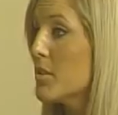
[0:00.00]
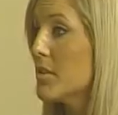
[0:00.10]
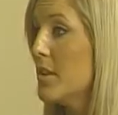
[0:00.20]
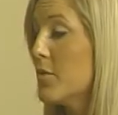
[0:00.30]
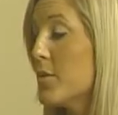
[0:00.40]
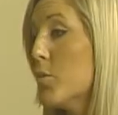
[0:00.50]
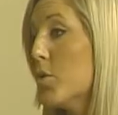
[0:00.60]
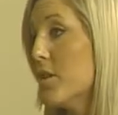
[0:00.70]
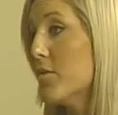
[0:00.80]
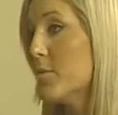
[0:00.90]
are looking for
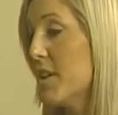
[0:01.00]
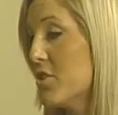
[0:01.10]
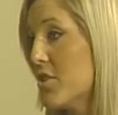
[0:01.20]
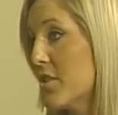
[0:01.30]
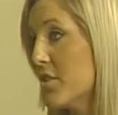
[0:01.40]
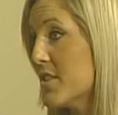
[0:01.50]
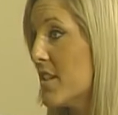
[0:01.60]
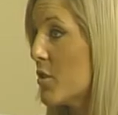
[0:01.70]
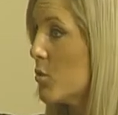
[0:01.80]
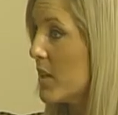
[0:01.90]
more information on your
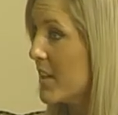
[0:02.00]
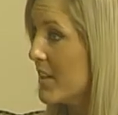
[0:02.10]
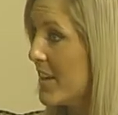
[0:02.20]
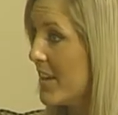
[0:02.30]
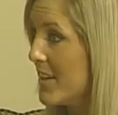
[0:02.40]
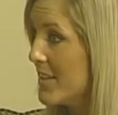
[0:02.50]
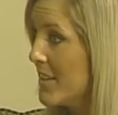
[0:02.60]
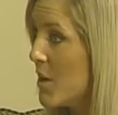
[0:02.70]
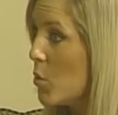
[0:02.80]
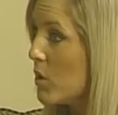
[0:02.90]
center, what can they,
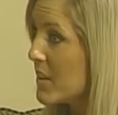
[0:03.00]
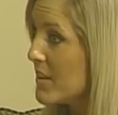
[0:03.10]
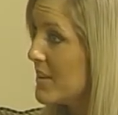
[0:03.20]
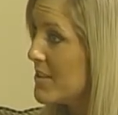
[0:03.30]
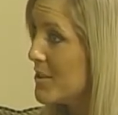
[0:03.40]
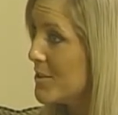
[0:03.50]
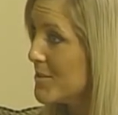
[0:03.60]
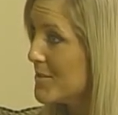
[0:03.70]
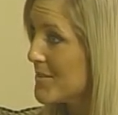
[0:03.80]
what can they do?